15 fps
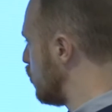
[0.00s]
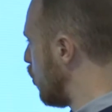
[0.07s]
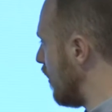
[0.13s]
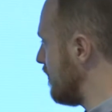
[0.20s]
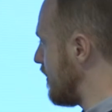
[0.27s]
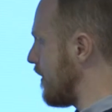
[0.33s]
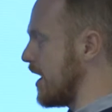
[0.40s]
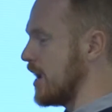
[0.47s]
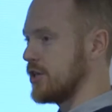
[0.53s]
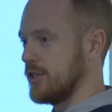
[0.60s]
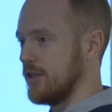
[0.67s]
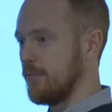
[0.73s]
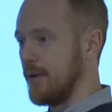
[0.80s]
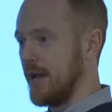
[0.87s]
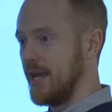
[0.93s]
with one
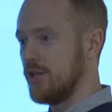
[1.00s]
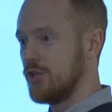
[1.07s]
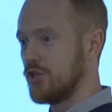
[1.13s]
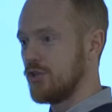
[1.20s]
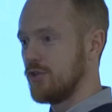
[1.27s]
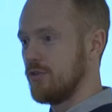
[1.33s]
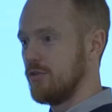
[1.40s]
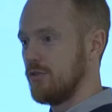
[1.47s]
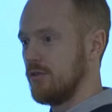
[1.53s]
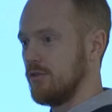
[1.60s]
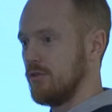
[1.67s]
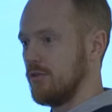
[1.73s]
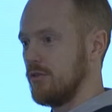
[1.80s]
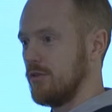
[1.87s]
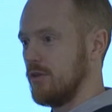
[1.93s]
variation of the page,
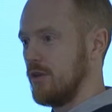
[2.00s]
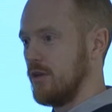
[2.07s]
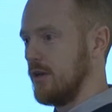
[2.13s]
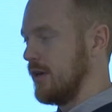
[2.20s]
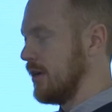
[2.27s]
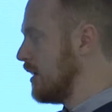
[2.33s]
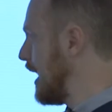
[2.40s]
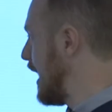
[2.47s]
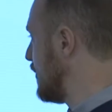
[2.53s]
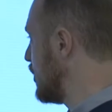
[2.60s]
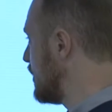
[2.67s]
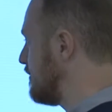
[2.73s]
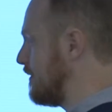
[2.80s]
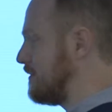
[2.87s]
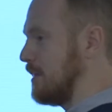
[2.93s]
and the
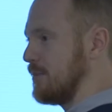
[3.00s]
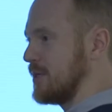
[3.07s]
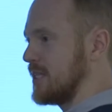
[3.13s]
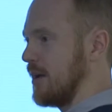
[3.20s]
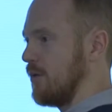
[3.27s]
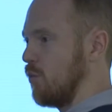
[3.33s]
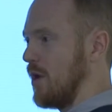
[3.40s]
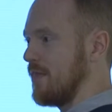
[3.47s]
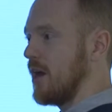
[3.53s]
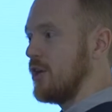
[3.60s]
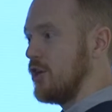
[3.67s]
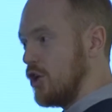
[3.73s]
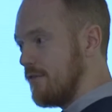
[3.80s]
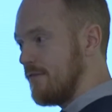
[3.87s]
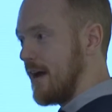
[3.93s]
other 50% with a
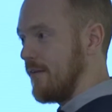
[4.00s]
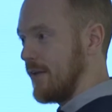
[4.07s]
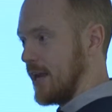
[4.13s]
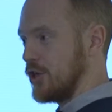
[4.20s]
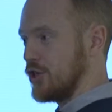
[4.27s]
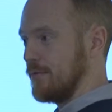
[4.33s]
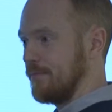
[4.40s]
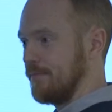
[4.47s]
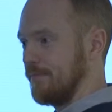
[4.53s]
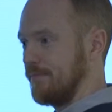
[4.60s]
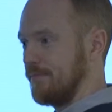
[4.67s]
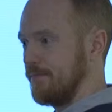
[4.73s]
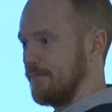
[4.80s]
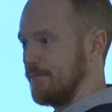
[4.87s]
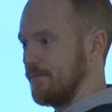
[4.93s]
new variation.
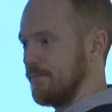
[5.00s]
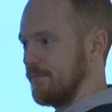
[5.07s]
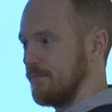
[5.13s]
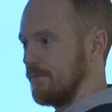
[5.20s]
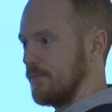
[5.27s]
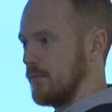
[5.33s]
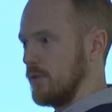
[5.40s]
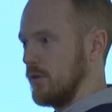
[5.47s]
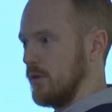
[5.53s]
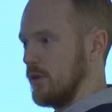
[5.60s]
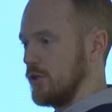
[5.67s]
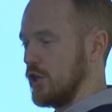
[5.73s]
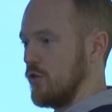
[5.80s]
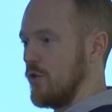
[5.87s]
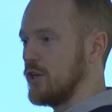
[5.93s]

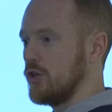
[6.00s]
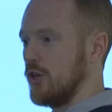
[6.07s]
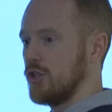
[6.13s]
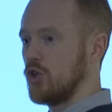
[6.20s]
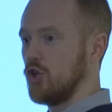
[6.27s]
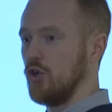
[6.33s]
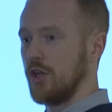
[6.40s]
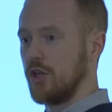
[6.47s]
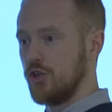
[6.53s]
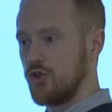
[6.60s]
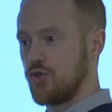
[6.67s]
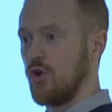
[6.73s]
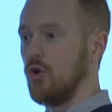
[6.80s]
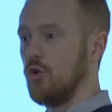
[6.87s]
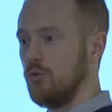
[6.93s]
So the original is called the
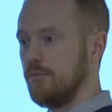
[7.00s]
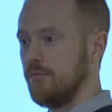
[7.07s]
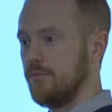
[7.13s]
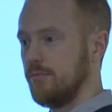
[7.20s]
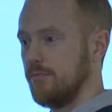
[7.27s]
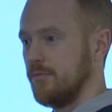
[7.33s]
control,